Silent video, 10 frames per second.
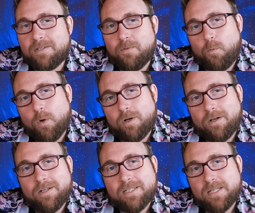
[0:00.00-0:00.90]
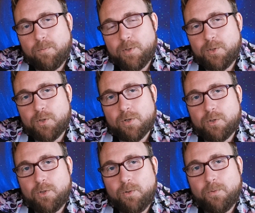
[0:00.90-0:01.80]
work on someone's
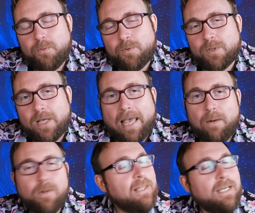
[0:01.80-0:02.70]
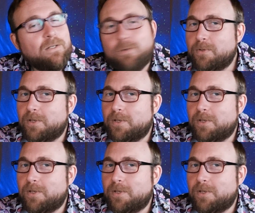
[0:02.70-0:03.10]
shoes, and when they do